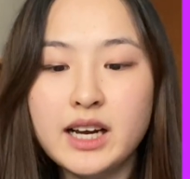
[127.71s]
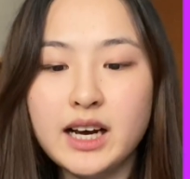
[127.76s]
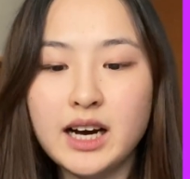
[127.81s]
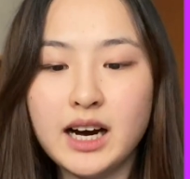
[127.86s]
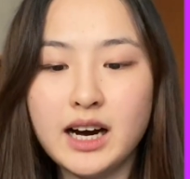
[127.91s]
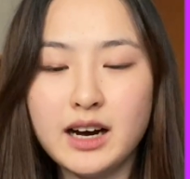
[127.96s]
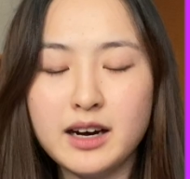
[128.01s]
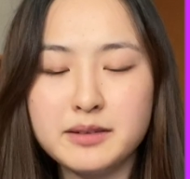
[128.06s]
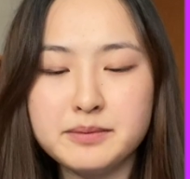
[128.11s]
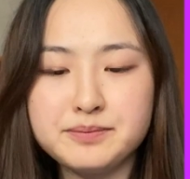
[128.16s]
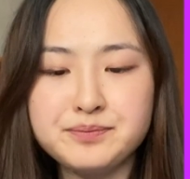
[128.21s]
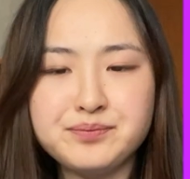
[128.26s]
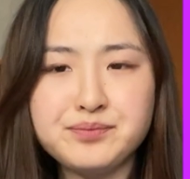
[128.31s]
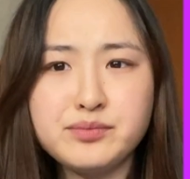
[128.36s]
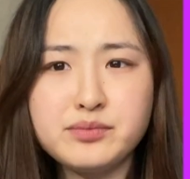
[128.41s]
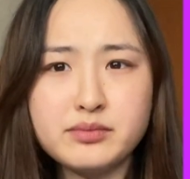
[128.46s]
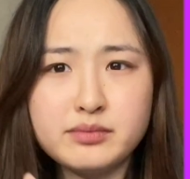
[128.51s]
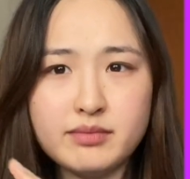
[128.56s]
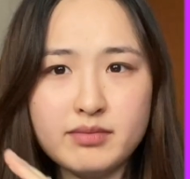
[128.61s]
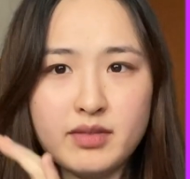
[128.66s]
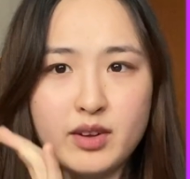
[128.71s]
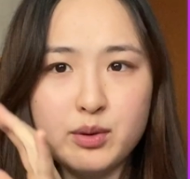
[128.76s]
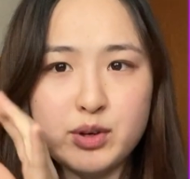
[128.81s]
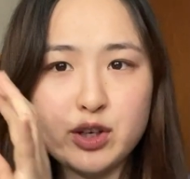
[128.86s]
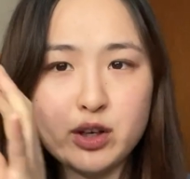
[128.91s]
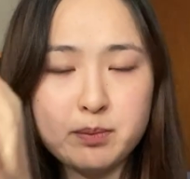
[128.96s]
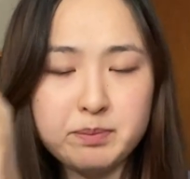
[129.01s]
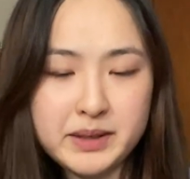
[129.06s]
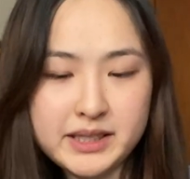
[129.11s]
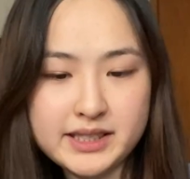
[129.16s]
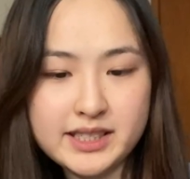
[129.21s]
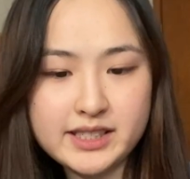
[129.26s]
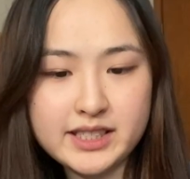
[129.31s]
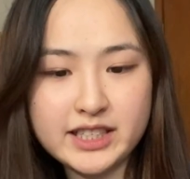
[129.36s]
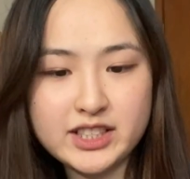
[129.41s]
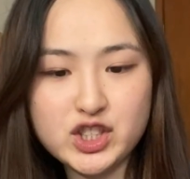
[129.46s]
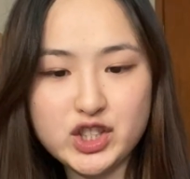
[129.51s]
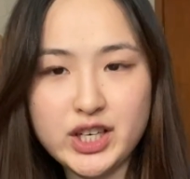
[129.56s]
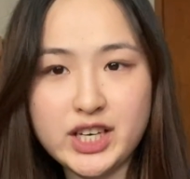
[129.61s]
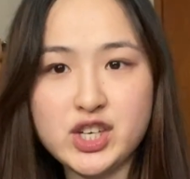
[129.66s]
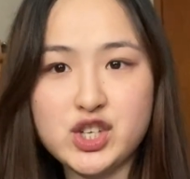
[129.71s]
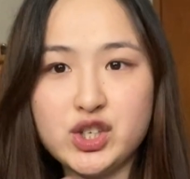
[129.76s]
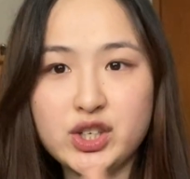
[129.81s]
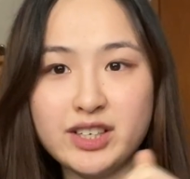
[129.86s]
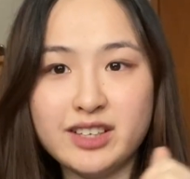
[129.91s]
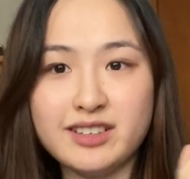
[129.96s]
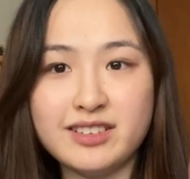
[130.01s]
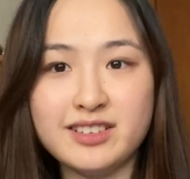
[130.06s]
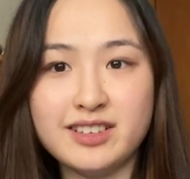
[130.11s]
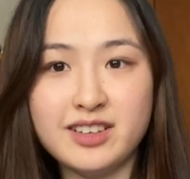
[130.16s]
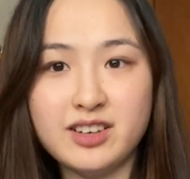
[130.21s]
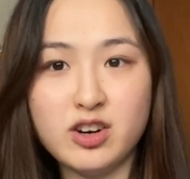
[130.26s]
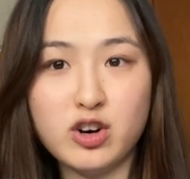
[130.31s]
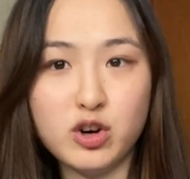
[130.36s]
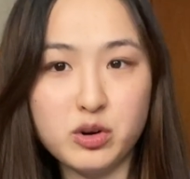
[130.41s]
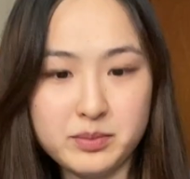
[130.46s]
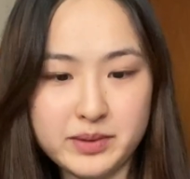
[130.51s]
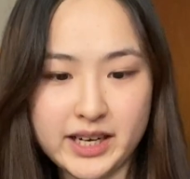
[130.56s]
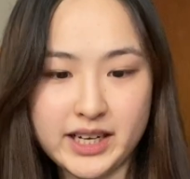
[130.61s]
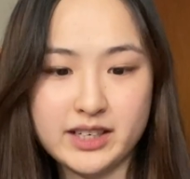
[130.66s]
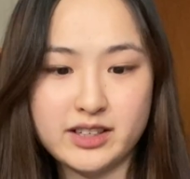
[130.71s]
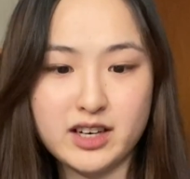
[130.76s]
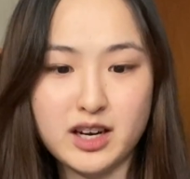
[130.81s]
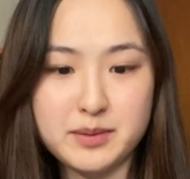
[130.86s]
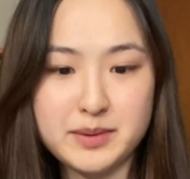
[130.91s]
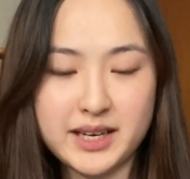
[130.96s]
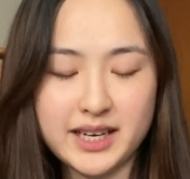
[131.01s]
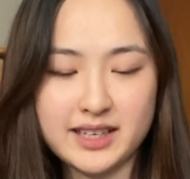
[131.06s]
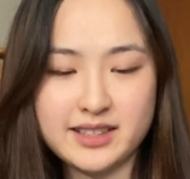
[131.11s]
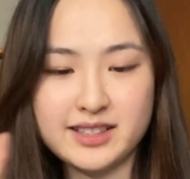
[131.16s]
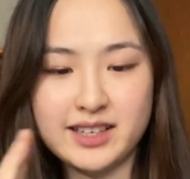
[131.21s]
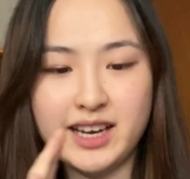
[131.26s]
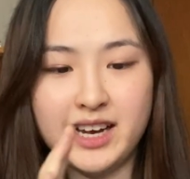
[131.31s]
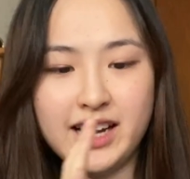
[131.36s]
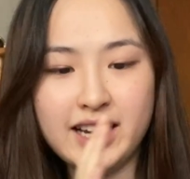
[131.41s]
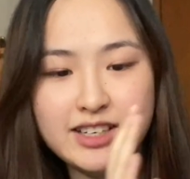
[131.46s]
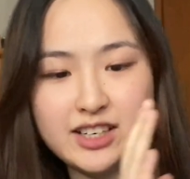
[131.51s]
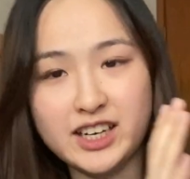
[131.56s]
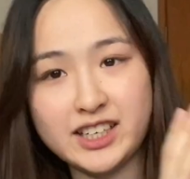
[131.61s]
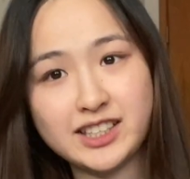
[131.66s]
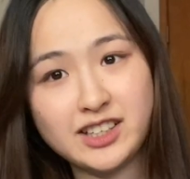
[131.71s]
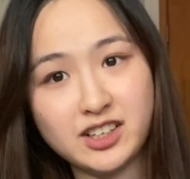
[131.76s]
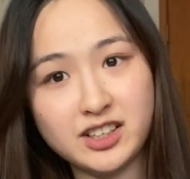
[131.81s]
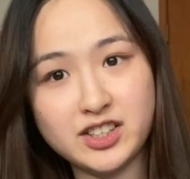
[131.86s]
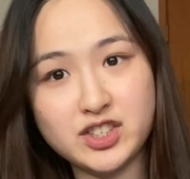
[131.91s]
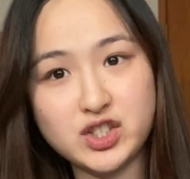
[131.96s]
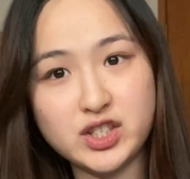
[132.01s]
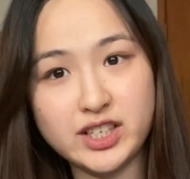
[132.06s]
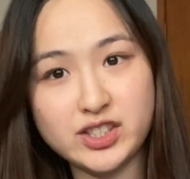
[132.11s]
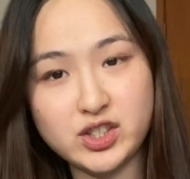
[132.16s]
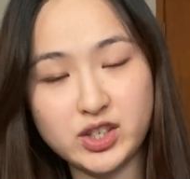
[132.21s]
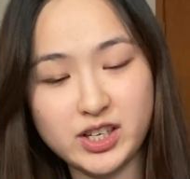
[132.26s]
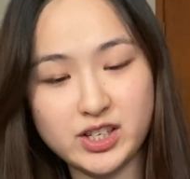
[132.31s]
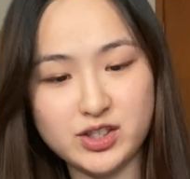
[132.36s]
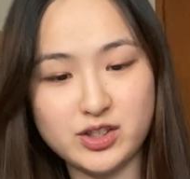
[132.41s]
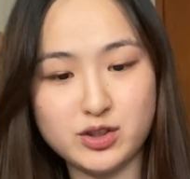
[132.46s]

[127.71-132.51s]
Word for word: Um, we took business education, home economics, technology education.